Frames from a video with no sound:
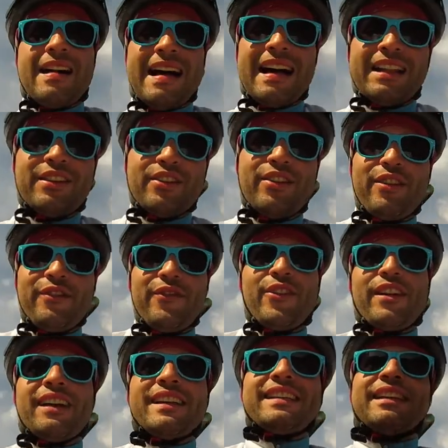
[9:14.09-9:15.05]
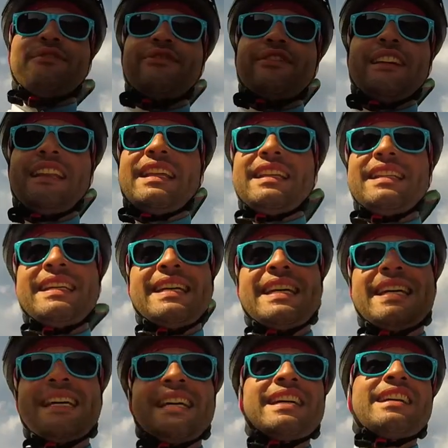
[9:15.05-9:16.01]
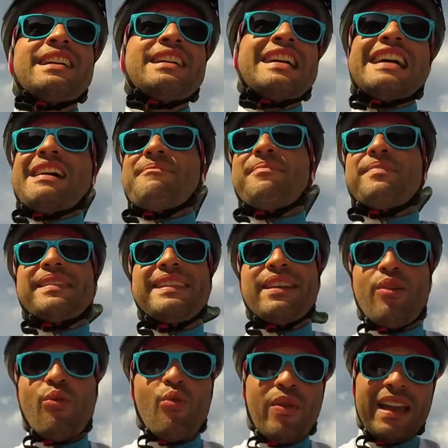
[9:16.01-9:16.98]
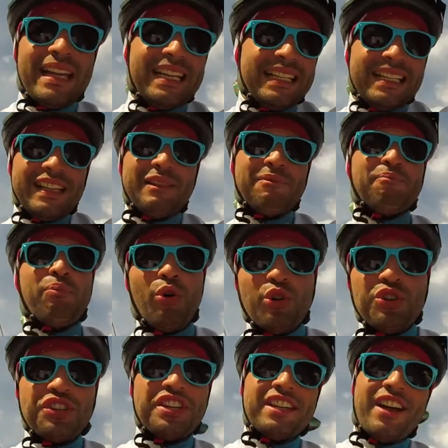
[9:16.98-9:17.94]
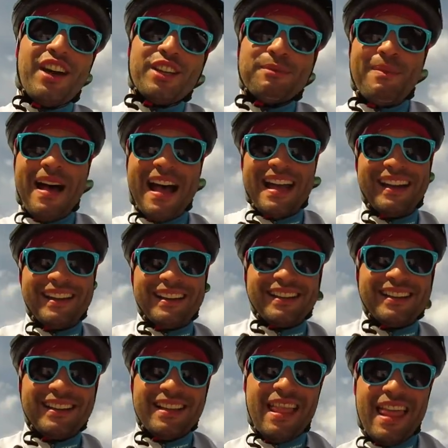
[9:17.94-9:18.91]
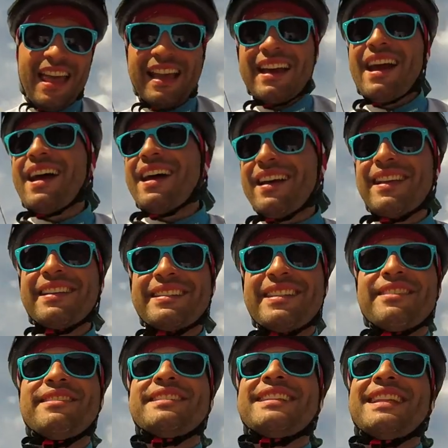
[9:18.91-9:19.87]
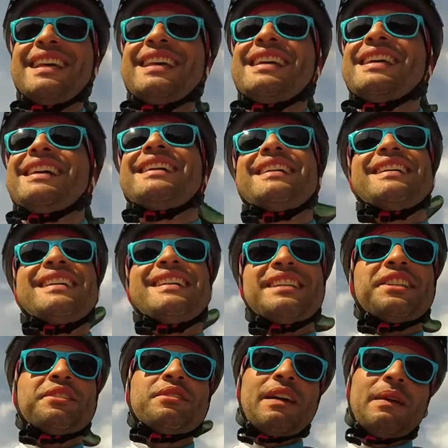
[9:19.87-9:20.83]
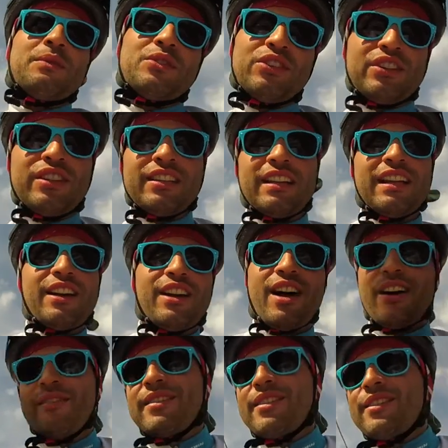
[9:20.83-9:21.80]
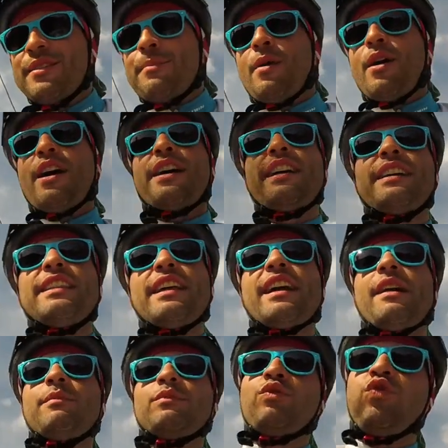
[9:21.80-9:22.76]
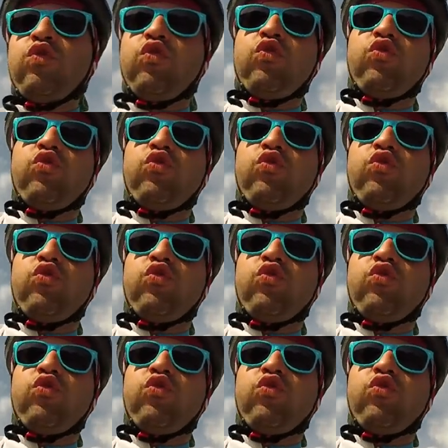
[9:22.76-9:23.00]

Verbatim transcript: Uh, I don't know if you guys can feel it, but the wind is pushing us back. Like, seriously. Sometimes you just like go in on a bike and then come.